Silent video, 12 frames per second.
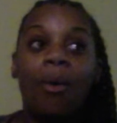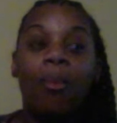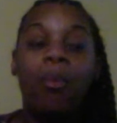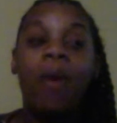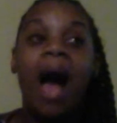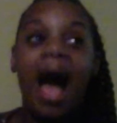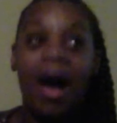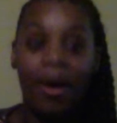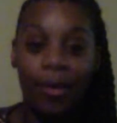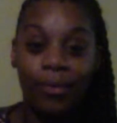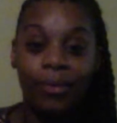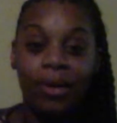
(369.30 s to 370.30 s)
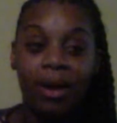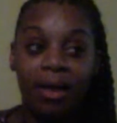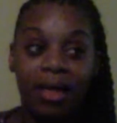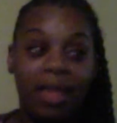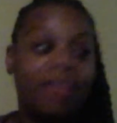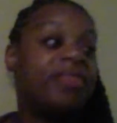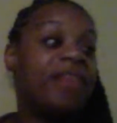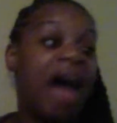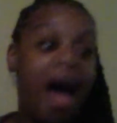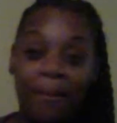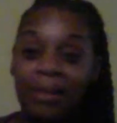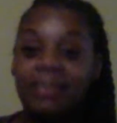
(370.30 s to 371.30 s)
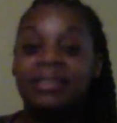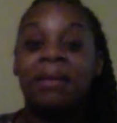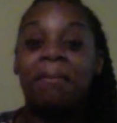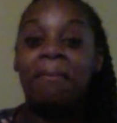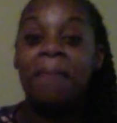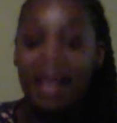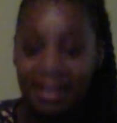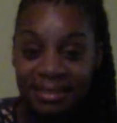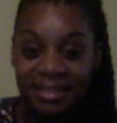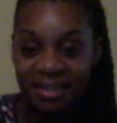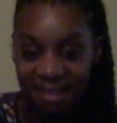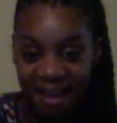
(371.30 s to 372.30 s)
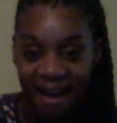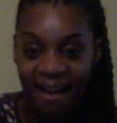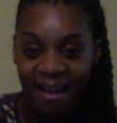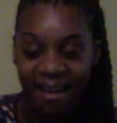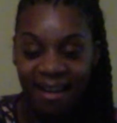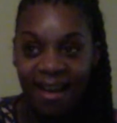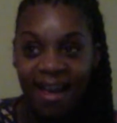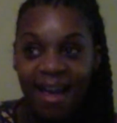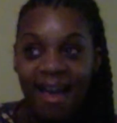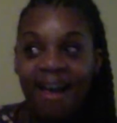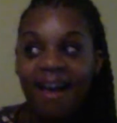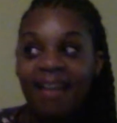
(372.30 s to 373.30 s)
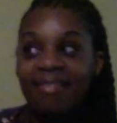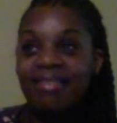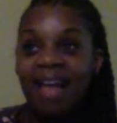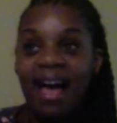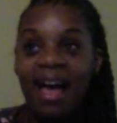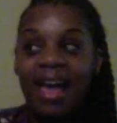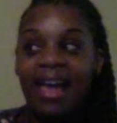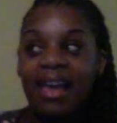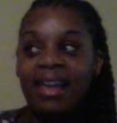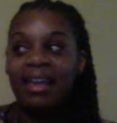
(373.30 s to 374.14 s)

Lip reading: wow, that was an amazing guy. Like,